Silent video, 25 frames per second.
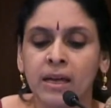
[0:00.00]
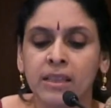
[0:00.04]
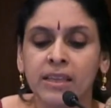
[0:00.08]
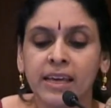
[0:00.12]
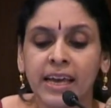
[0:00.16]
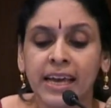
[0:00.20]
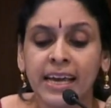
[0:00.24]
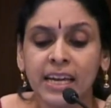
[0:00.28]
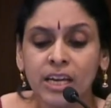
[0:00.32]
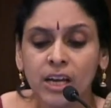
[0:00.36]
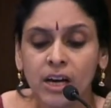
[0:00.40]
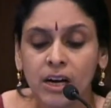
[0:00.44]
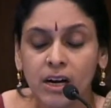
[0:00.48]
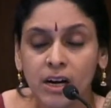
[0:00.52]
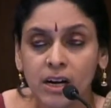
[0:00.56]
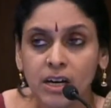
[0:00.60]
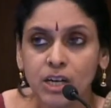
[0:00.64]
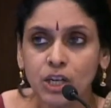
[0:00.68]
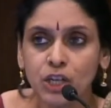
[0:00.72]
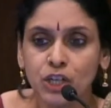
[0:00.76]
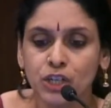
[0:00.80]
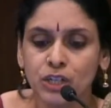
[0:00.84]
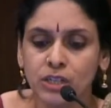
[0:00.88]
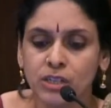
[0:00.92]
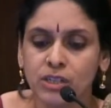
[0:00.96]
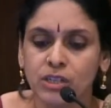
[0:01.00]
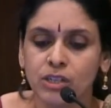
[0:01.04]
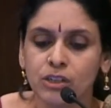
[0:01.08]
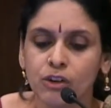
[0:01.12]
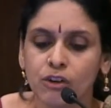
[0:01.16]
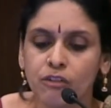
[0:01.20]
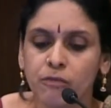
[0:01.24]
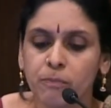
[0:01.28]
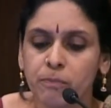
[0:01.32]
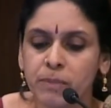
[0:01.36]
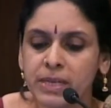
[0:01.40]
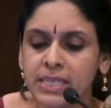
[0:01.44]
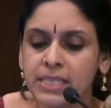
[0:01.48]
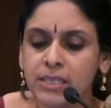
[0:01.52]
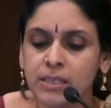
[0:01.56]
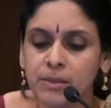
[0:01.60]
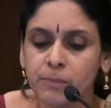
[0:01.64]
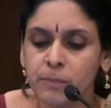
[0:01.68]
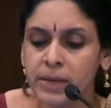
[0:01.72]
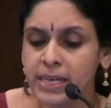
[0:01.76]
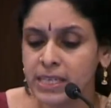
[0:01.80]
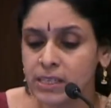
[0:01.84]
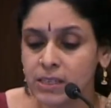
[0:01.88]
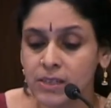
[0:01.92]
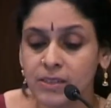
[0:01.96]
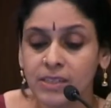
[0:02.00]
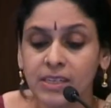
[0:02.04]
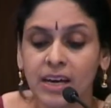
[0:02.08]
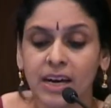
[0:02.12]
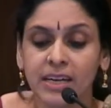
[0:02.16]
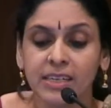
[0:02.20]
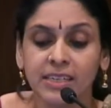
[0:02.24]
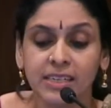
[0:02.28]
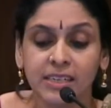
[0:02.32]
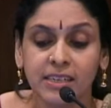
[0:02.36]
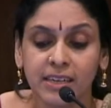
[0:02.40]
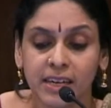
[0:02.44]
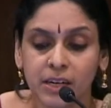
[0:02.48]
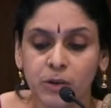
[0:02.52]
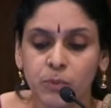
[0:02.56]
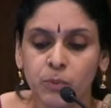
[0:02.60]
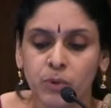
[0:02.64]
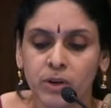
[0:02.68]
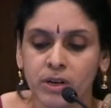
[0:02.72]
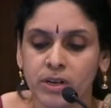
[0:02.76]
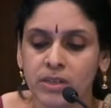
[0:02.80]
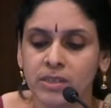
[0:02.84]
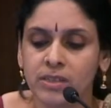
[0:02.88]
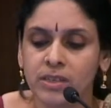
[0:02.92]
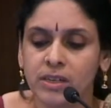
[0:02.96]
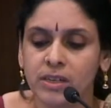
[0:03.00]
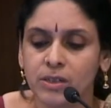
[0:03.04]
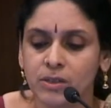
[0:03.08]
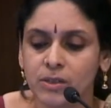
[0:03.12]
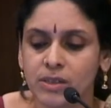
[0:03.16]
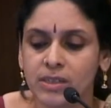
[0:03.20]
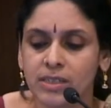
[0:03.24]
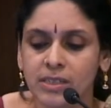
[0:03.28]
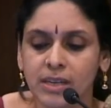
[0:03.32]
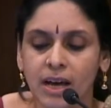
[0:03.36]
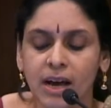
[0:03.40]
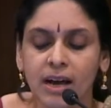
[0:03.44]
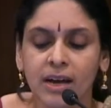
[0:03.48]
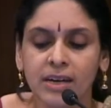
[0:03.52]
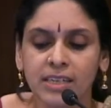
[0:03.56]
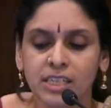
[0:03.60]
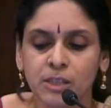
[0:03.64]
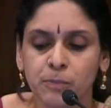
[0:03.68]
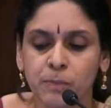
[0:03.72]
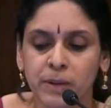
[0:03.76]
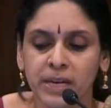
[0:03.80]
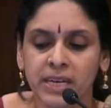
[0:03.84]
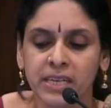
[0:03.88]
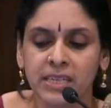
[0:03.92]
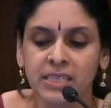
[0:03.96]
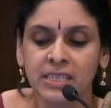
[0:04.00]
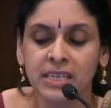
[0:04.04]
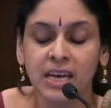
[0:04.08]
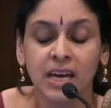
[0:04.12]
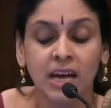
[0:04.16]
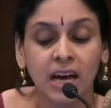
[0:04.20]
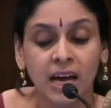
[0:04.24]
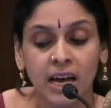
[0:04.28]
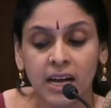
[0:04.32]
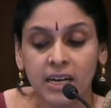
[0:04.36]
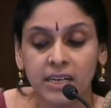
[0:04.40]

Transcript: The incursions of big society networks into the Sangha space